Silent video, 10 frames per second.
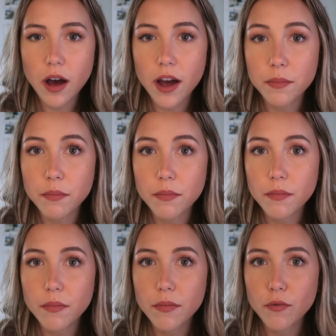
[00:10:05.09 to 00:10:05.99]
on
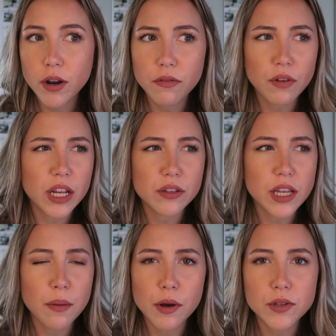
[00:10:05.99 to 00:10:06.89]
one of the videos
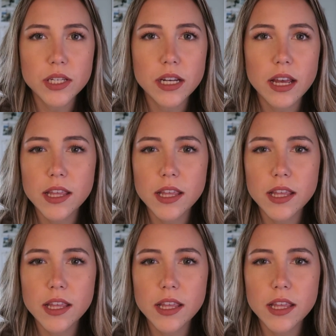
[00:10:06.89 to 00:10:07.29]
that I posted.